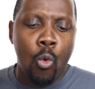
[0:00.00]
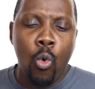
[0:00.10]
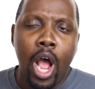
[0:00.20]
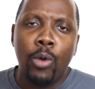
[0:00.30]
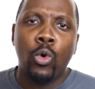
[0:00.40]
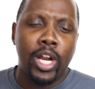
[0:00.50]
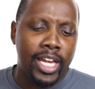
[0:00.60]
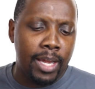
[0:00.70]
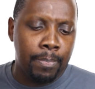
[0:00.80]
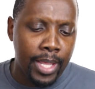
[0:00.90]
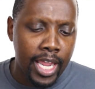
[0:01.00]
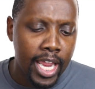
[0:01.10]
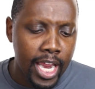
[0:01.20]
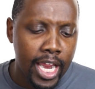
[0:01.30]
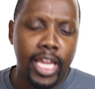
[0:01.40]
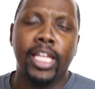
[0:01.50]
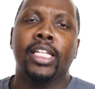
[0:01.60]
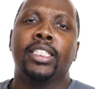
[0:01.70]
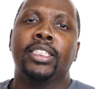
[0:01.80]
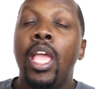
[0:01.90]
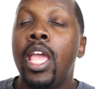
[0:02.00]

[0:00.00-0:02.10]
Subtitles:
what would it be?